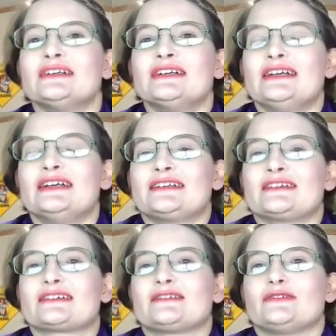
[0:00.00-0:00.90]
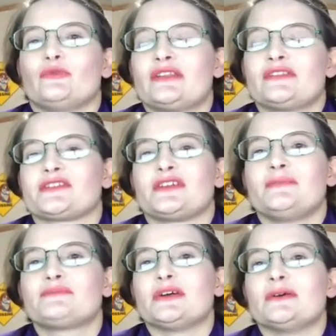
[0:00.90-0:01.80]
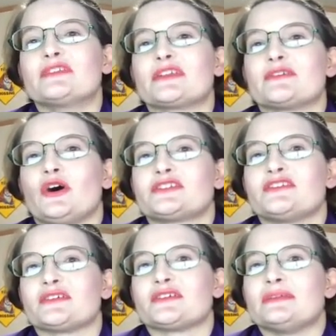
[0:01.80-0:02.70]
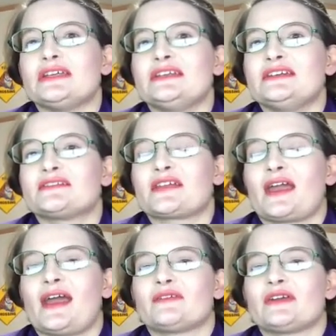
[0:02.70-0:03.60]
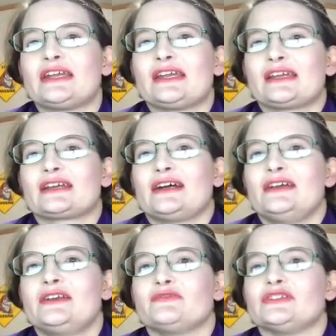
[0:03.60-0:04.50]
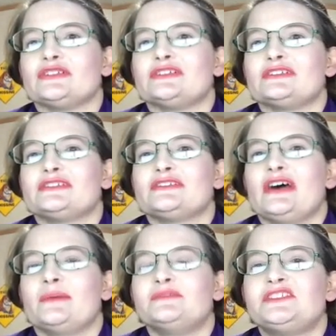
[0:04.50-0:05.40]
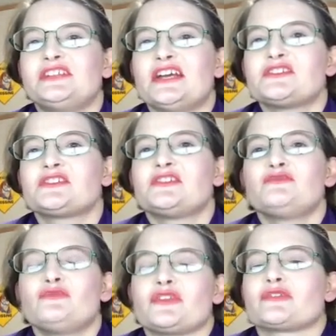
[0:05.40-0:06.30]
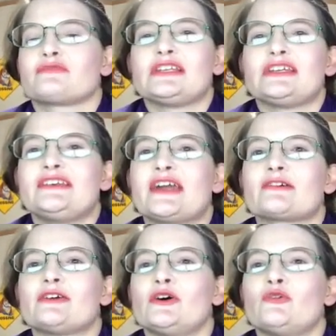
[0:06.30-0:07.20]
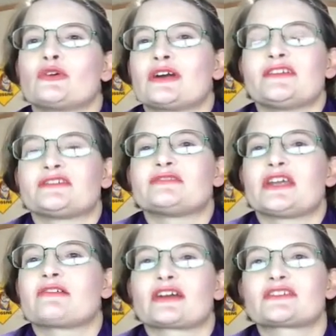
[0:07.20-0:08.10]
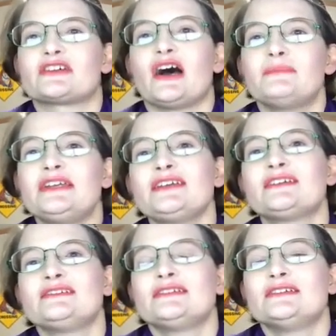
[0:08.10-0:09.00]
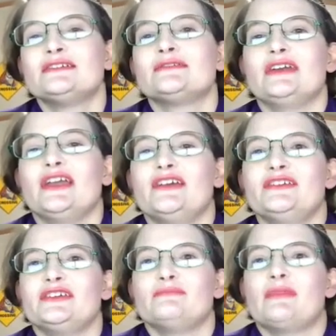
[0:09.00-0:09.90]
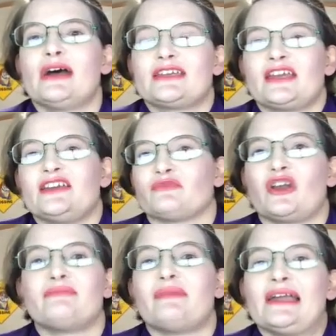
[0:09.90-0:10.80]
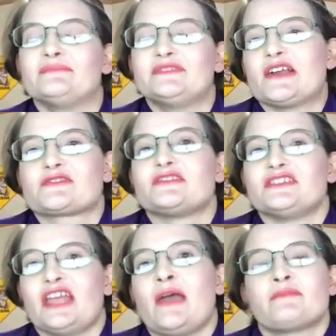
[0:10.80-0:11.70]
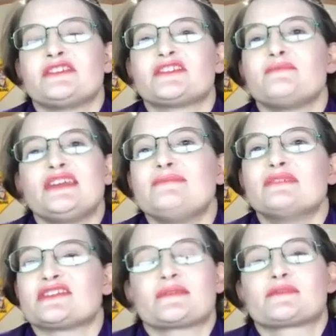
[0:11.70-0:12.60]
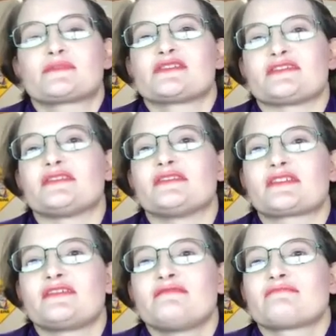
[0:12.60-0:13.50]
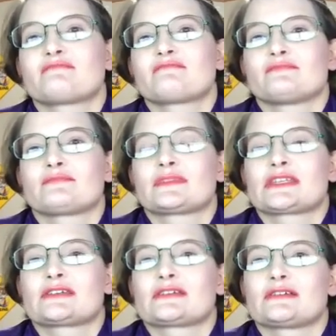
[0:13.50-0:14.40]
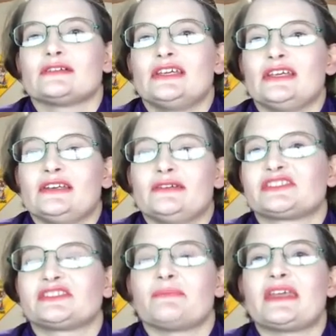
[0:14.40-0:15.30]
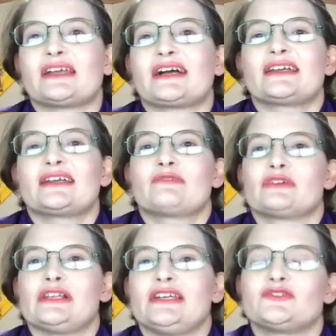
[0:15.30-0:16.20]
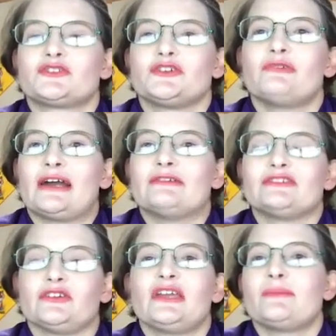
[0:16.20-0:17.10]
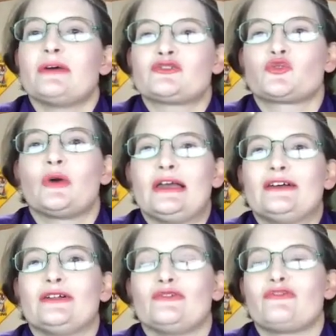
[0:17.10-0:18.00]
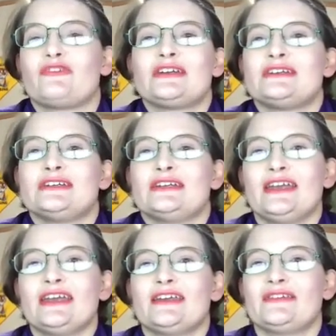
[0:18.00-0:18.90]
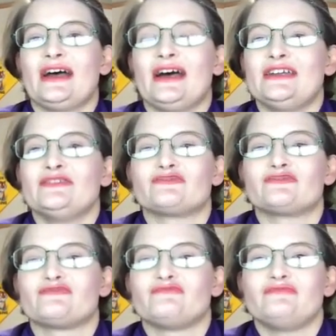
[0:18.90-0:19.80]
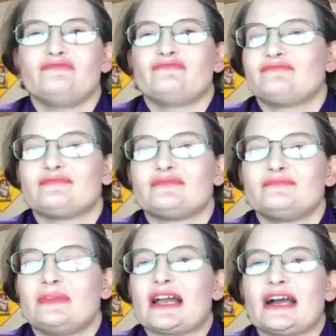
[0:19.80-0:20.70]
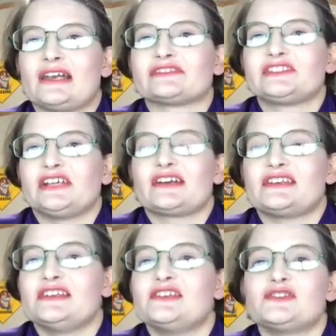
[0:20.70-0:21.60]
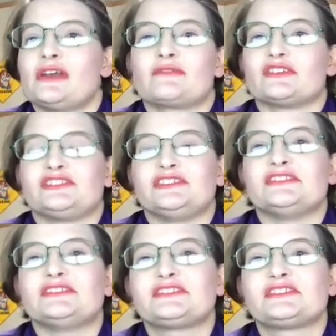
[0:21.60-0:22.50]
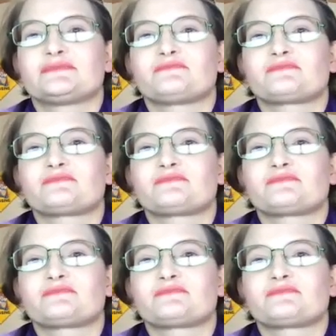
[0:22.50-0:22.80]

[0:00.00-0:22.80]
And one of the symptoms of autism is having kind of a obsession with a really narrow or esoteric topic. And in my case, one of my obsessions happens to be missing persons. Mm-hmm. And something I got really into when I was only about 12. And I've been kind of sucked into it ever since.